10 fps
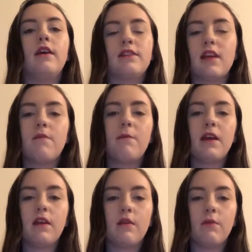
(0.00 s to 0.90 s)
Instead of
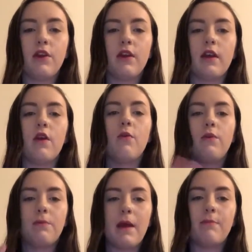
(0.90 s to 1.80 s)
being a community
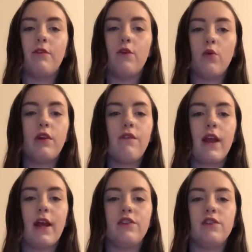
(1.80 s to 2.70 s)
with people of all
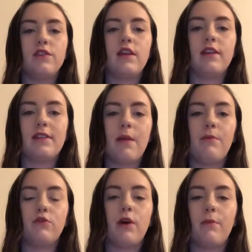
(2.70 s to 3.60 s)
different ages, it is now
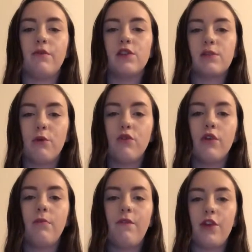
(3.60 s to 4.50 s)
built up of a small
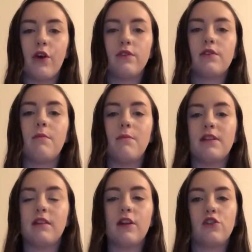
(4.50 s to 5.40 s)
group of adults
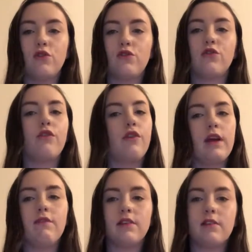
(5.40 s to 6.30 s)
missing their children or
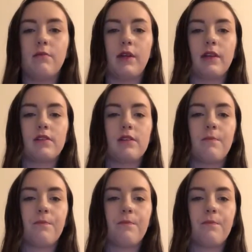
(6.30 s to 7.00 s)
even siblings.